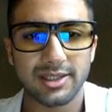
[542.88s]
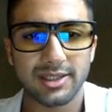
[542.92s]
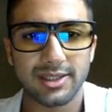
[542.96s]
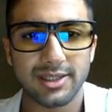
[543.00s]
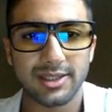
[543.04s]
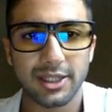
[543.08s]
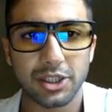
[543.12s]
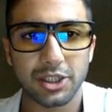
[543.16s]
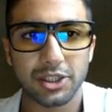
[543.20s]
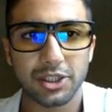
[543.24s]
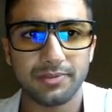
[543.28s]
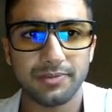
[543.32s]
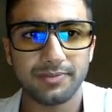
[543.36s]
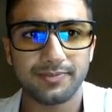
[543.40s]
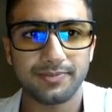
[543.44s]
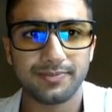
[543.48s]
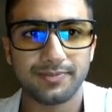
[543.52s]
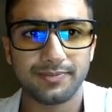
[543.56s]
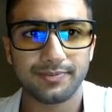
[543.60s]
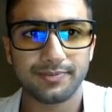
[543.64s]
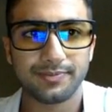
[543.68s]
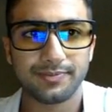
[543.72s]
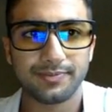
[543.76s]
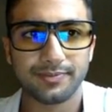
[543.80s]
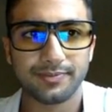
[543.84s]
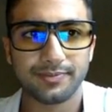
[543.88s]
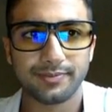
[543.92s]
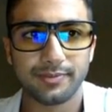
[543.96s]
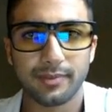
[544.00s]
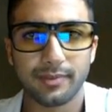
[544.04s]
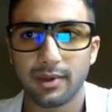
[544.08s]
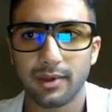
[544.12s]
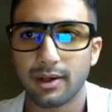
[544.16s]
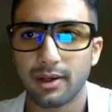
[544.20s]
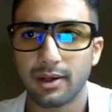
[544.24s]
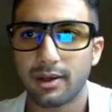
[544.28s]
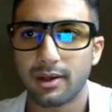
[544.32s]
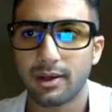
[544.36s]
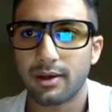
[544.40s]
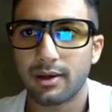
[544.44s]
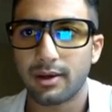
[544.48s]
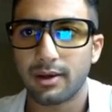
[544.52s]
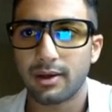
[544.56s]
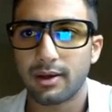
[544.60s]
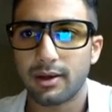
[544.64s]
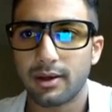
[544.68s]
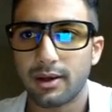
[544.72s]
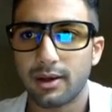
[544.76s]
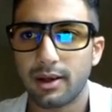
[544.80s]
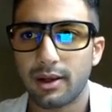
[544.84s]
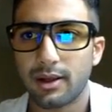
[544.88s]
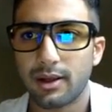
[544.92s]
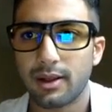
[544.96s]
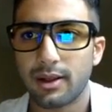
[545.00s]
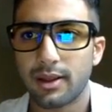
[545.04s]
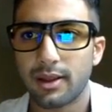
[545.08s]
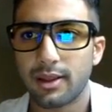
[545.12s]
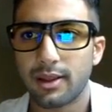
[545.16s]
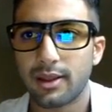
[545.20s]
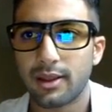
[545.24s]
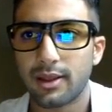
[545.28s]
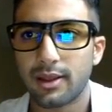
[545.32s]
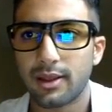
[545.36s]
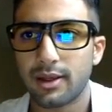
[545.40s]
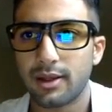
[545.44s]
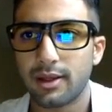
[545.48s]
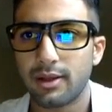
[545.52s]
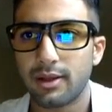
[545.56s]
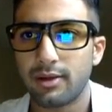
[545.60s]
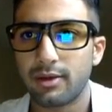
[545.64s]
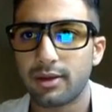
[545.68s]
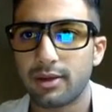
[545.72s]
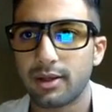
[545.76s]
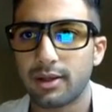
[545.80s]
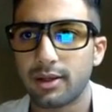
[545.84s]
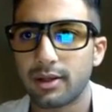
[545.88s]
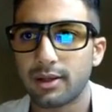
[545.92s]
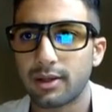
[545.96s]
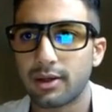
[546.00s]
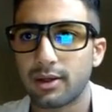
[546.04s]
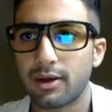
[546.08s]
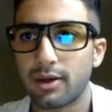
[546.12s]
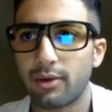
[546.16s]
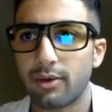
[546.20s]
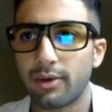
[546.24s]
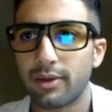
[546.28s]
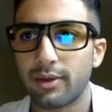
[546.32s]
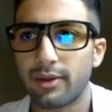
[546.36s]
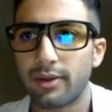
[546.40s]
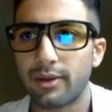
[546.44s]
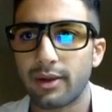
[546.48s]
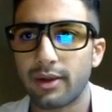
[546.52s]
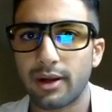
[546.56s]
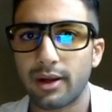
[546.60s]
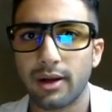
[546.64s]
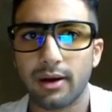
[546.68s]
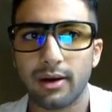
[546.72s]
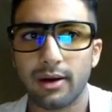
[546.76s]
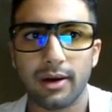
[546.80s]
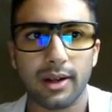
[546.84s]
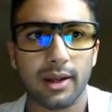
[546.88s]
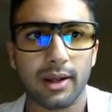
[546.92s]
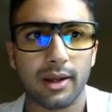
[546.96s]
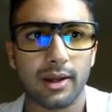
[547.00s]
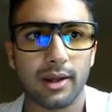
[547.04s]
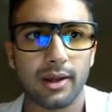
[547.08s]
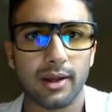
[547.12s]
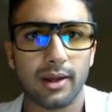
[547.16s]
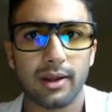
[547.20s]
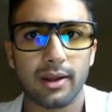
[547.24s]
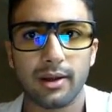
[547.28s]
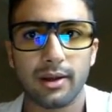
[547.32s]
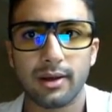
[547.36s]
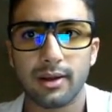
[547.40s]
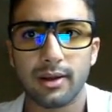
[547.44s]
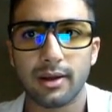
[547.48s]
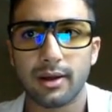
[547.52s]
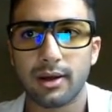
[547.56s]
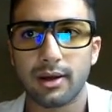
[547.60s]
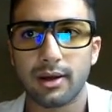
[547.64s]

section, and then you can go in there and